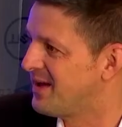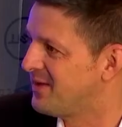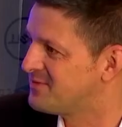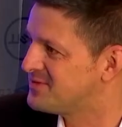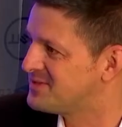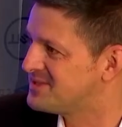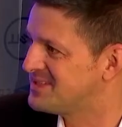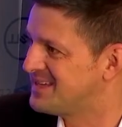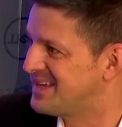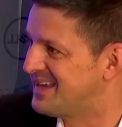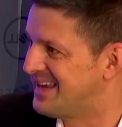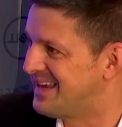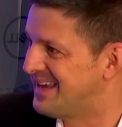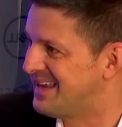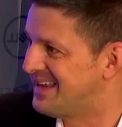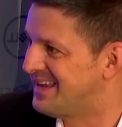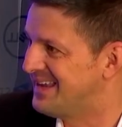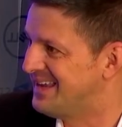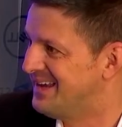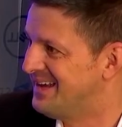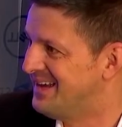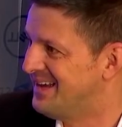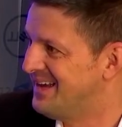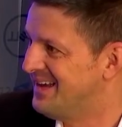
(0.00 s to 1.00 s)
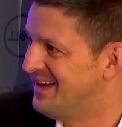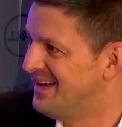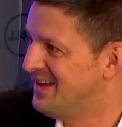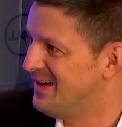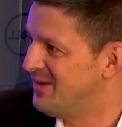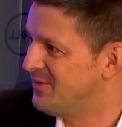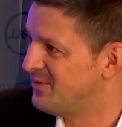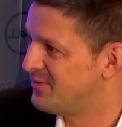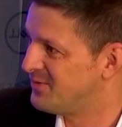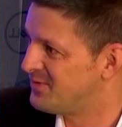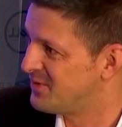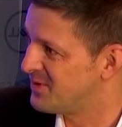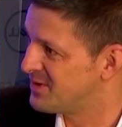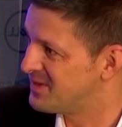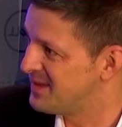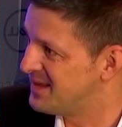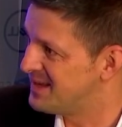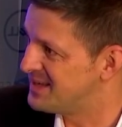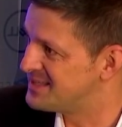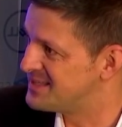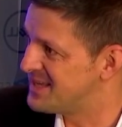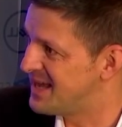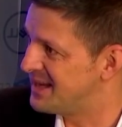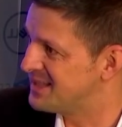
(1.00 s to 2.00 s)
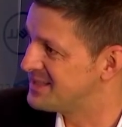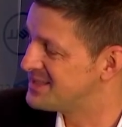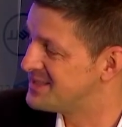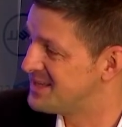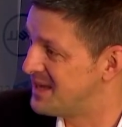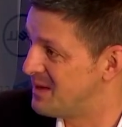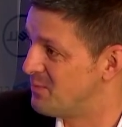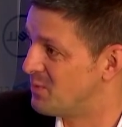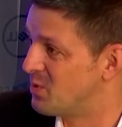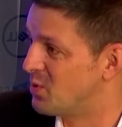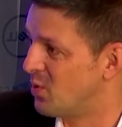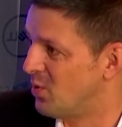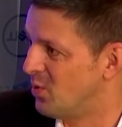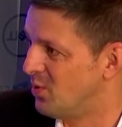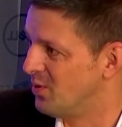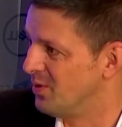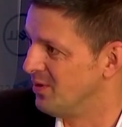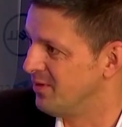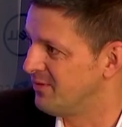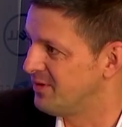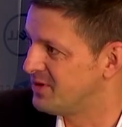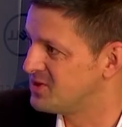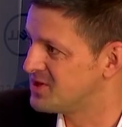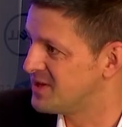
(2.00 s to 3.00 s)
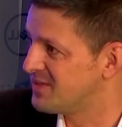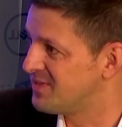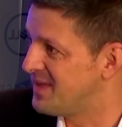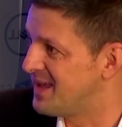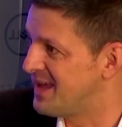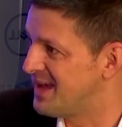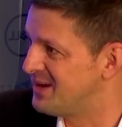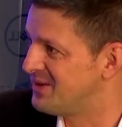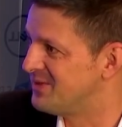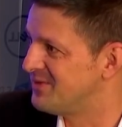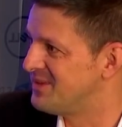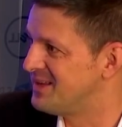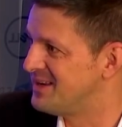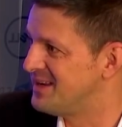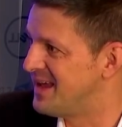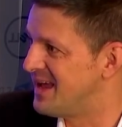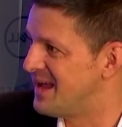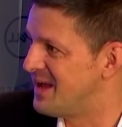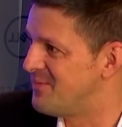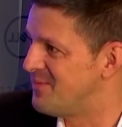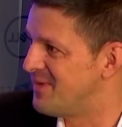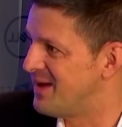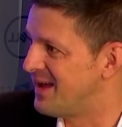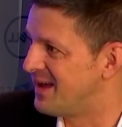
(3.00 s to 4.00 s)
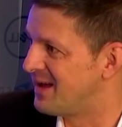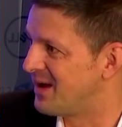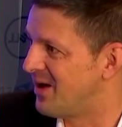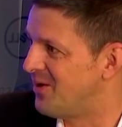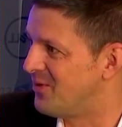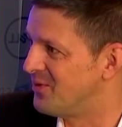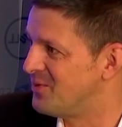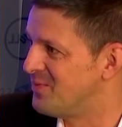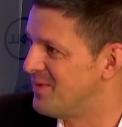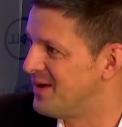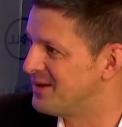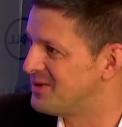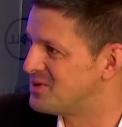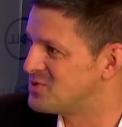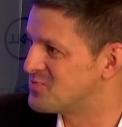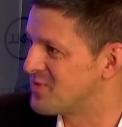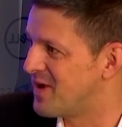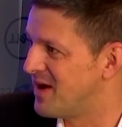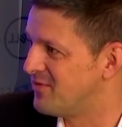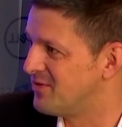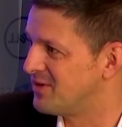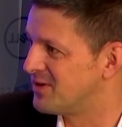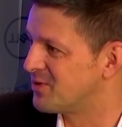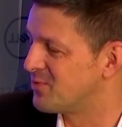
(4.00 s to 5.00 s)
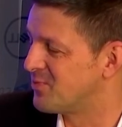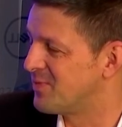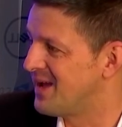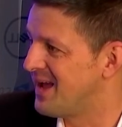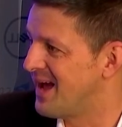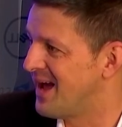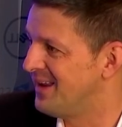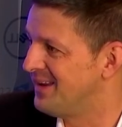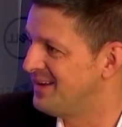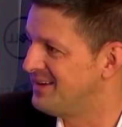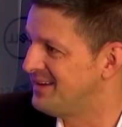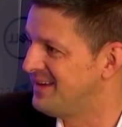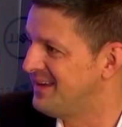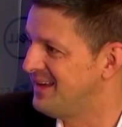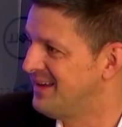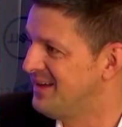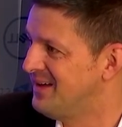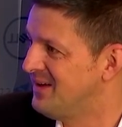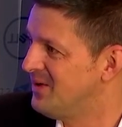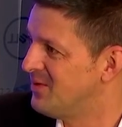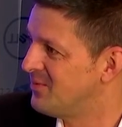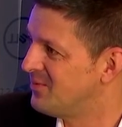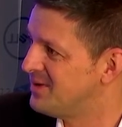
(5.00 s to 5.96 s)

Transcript: we have seen for the exact same goal, which at the end of the day make automated driving a reality,